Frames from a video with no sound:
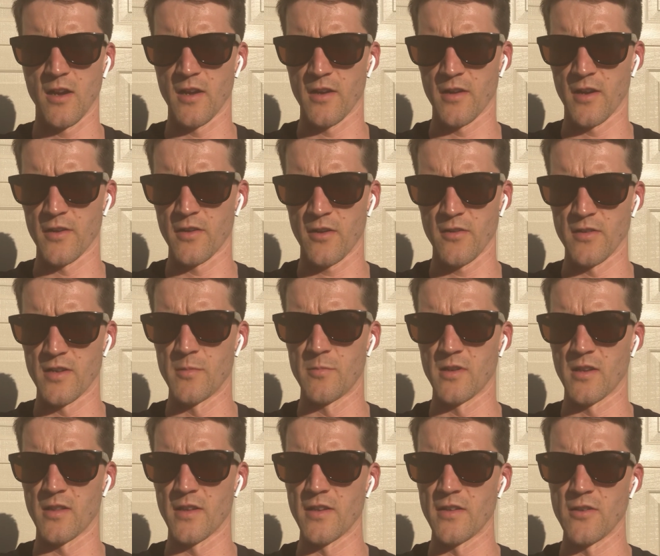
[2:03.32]
I don't
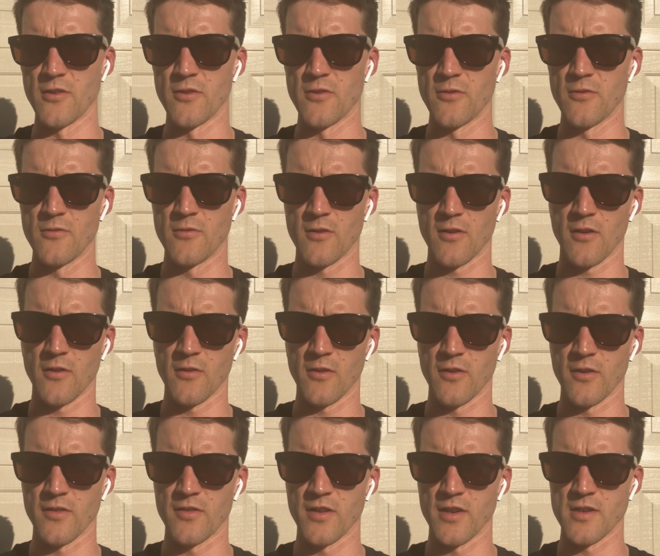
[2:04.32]
typically do a
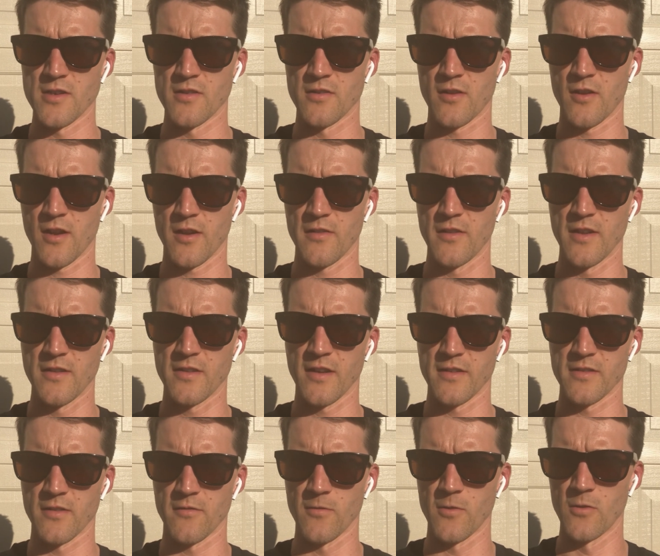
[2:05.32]
lot of sessions like this,
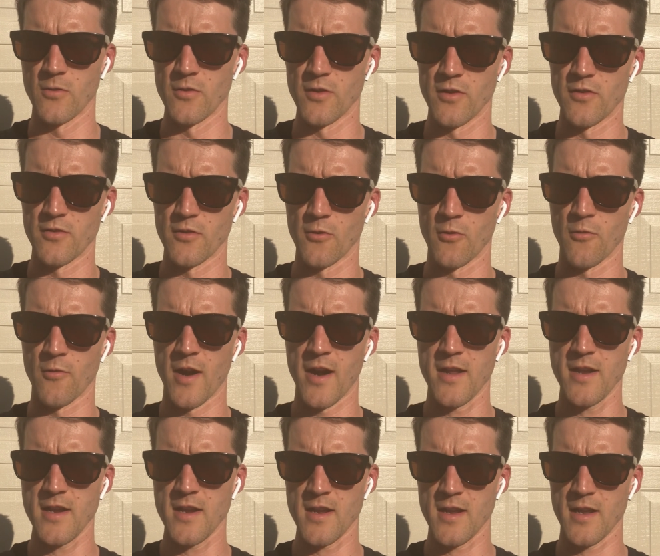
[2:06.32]
as I've alluded to
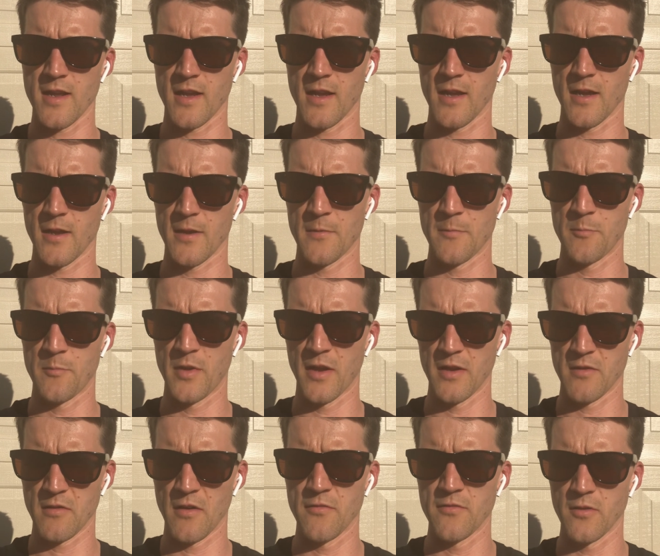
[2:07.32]
already,
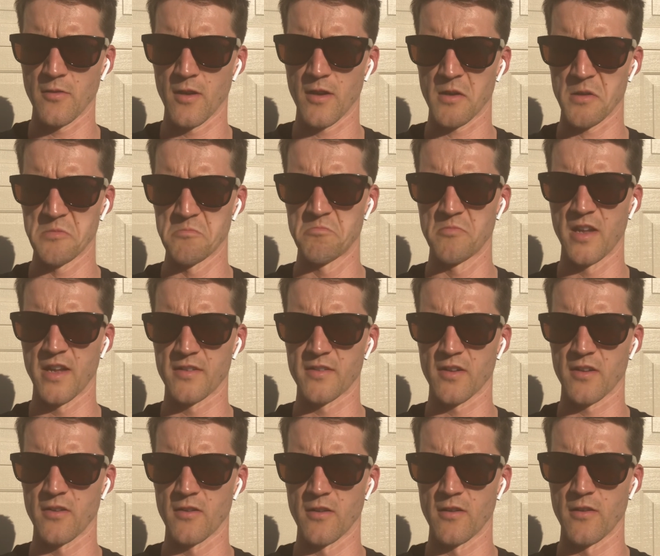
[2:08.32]
but I feel like I
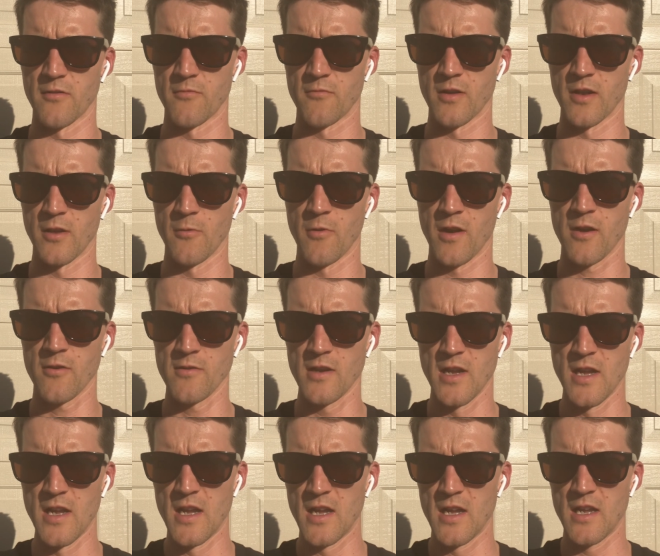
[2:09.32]
executed it really well.
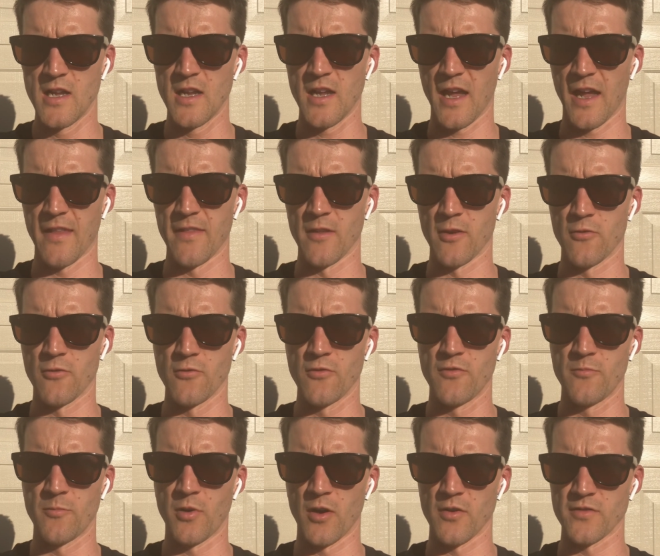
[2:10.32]
And the good
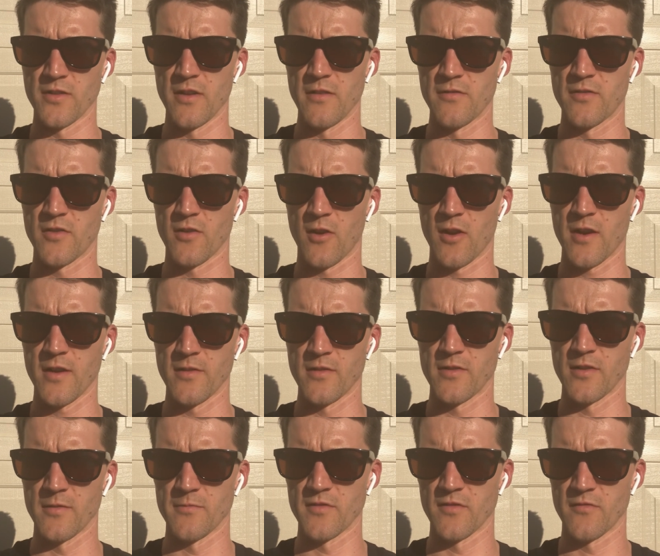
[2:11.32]
positive sign in
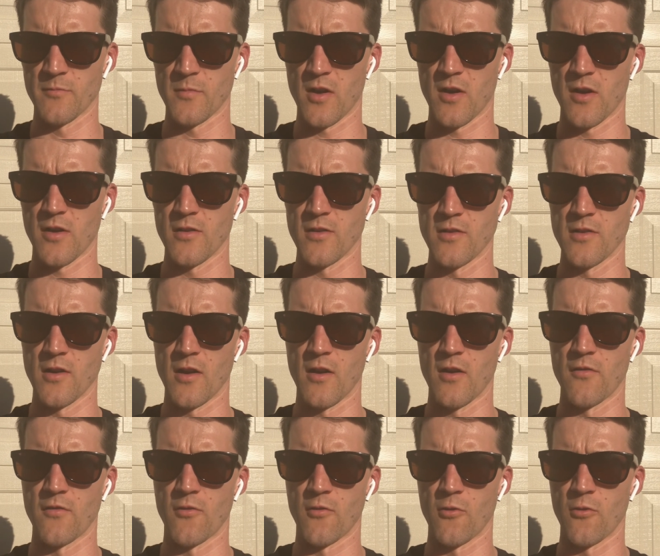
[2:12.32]
terms of my
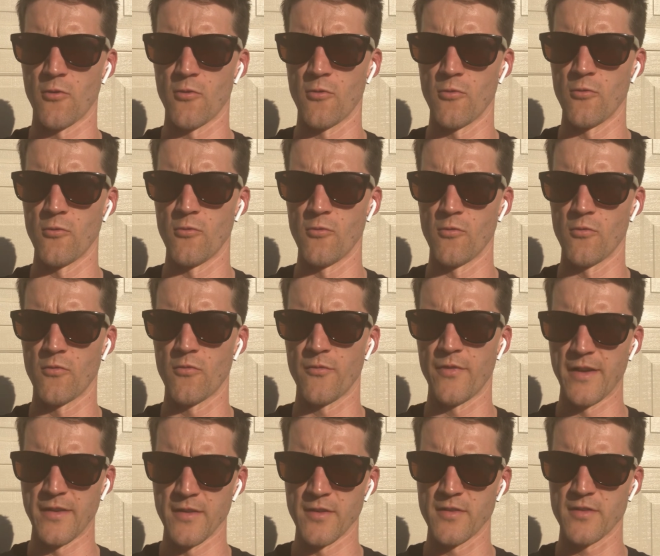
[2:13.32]
overall
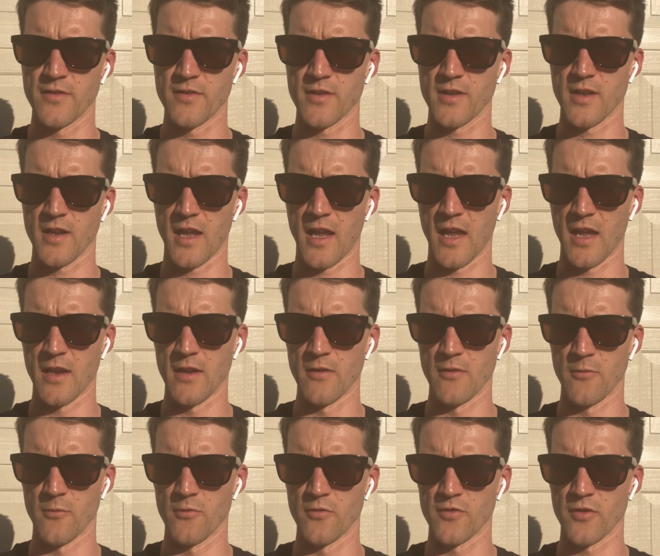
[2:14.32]
fitness and
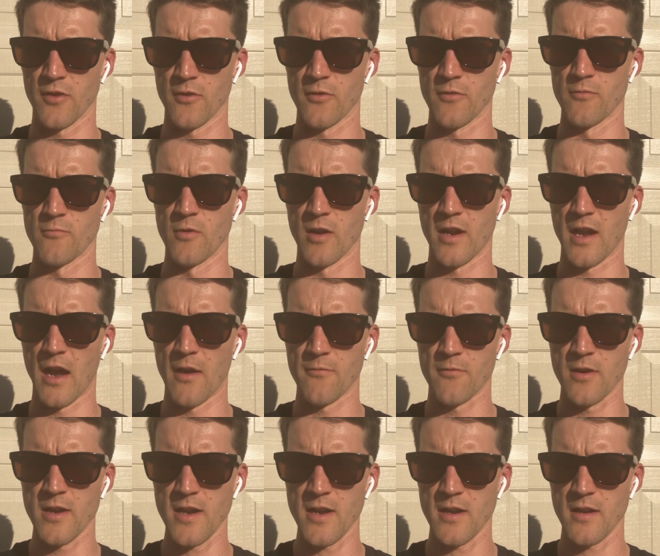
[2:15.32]
also
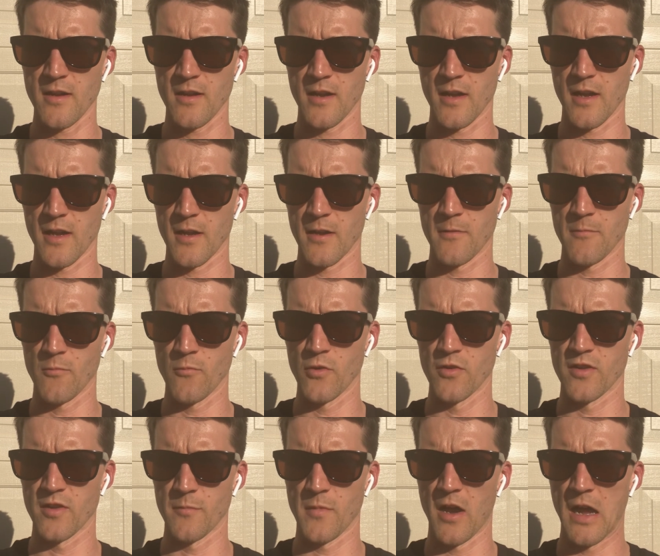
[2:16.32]
recovery
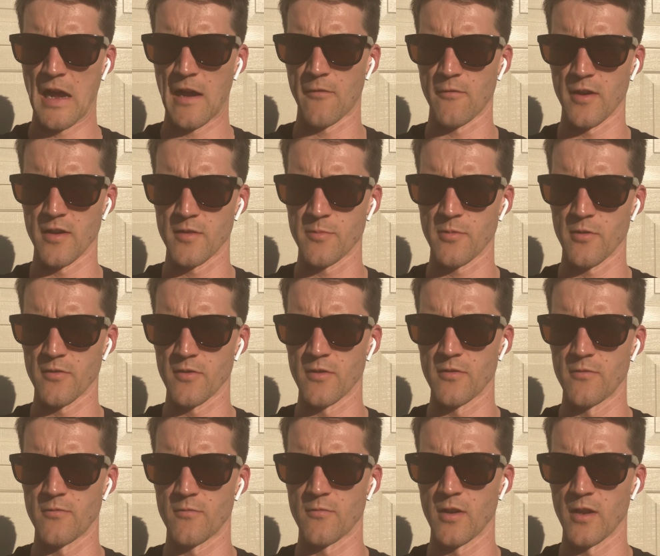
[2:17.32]
was that my heart rate
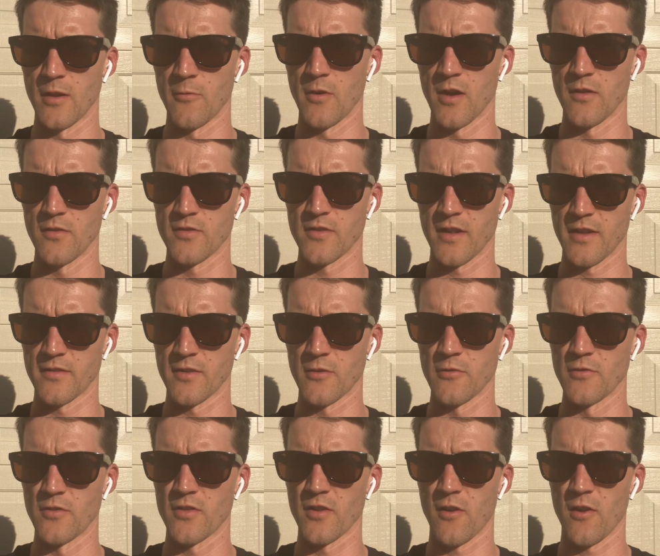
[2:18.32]
responded really well, so that's a
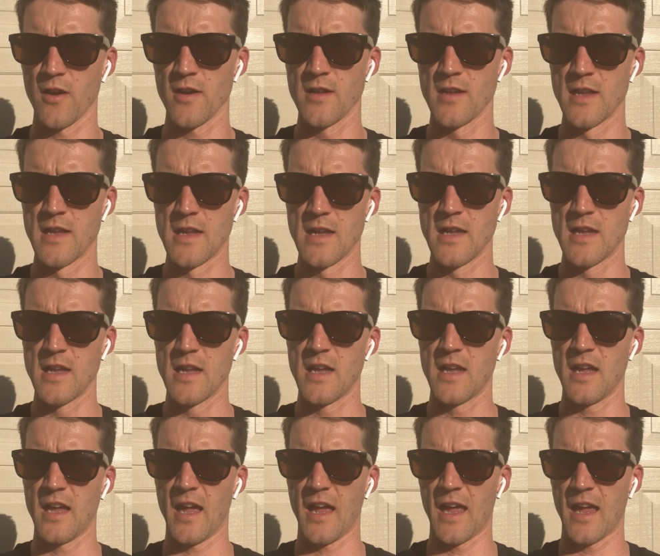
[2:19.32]
good sign.
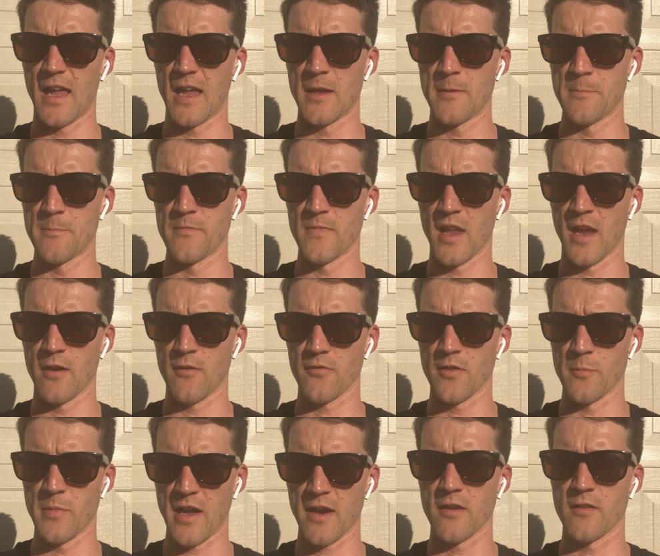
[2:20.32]
And off
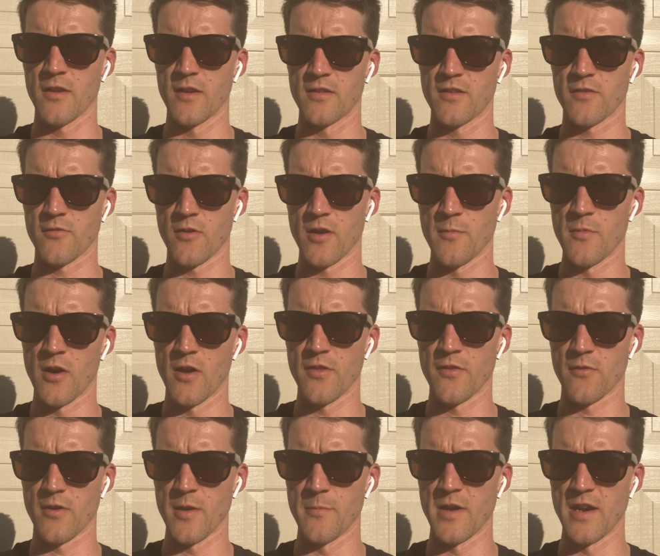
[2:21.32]
the back of those 3 by
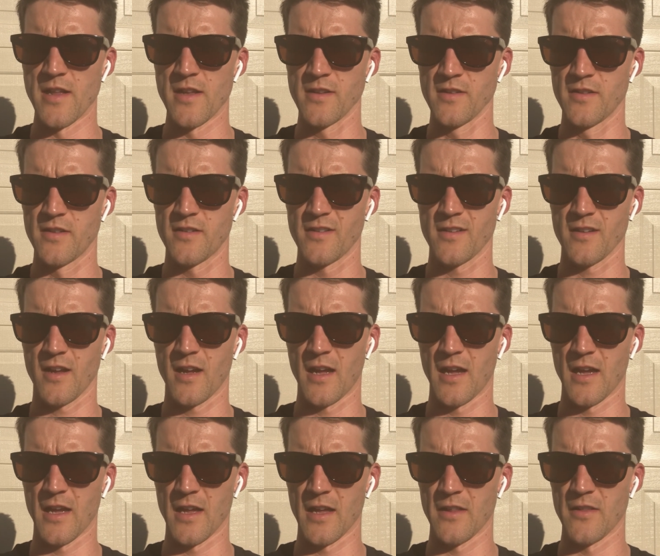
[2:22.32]
3 minutes,
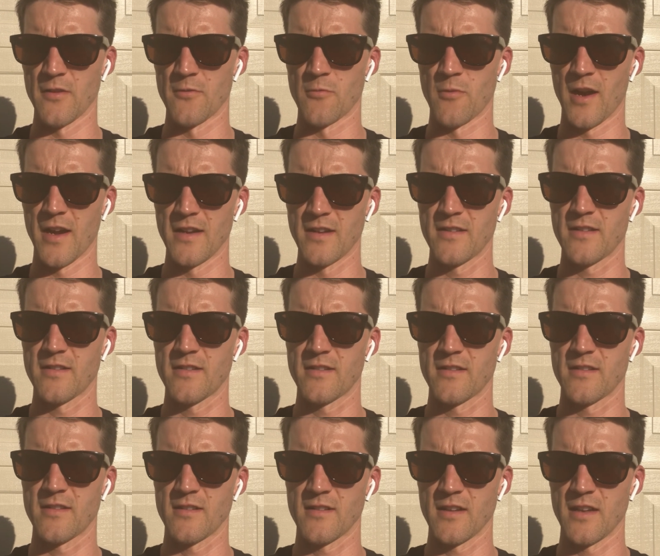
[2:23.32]
the
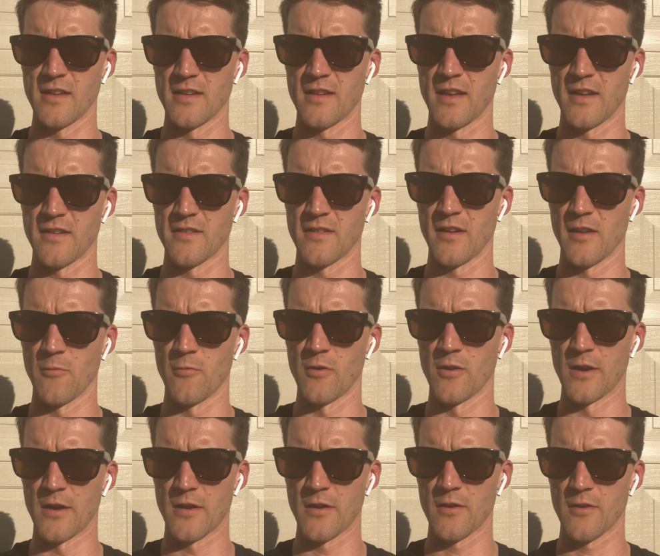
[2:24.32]
race intensity
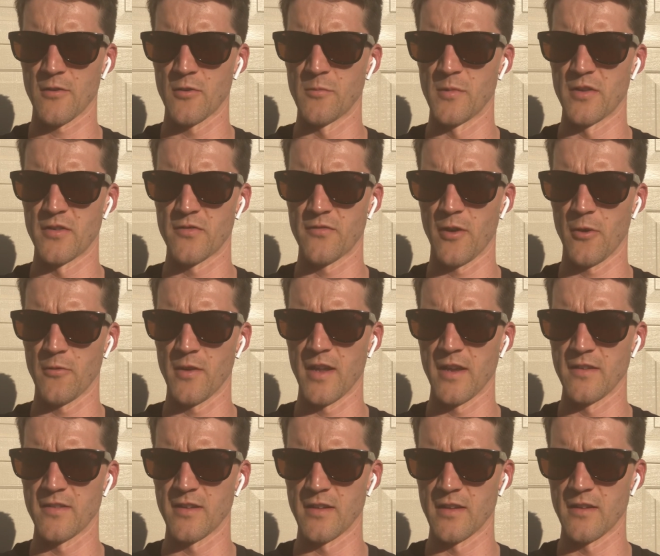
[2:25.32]
work almost felt
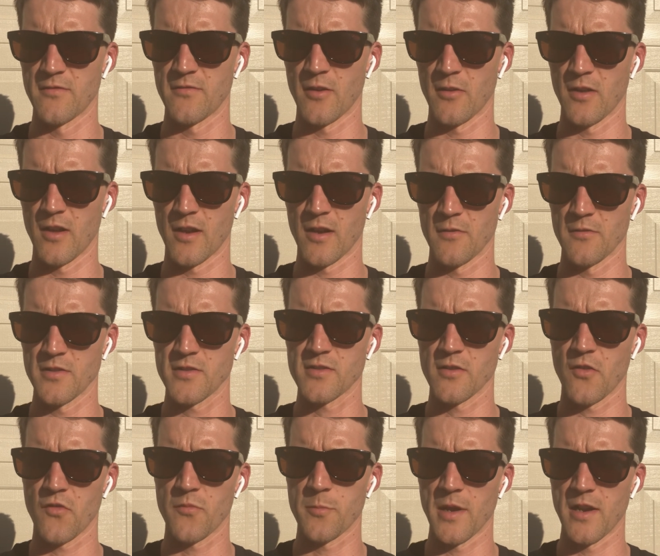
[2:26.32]
easy, felt like I was
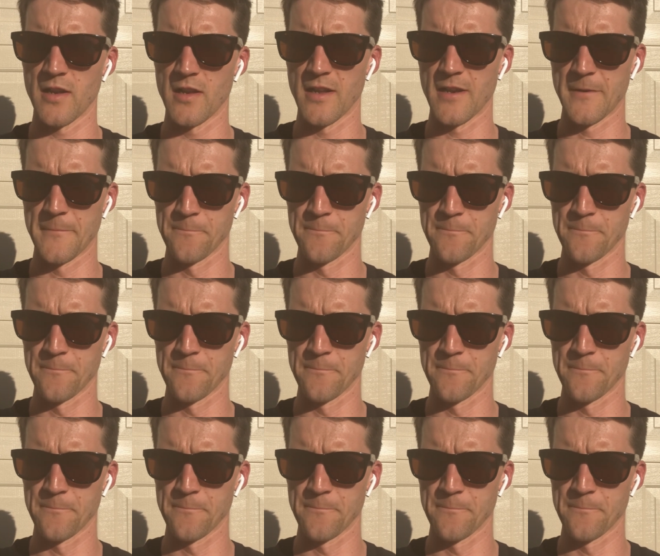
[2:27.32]
soft pedaling.